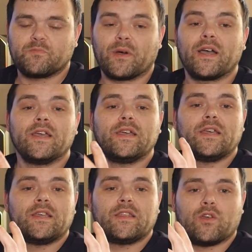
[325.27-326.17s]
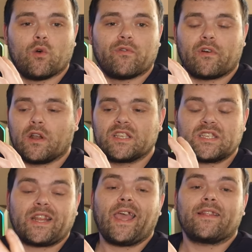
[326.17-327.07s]
But the overall
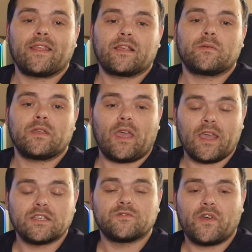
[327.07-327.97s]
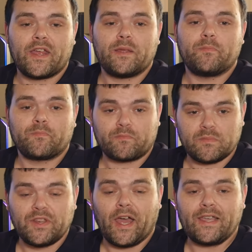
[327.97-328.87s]
aesthetic is very
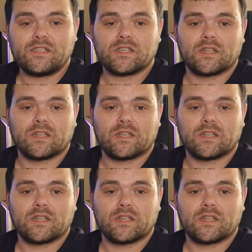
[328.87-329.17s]
nice.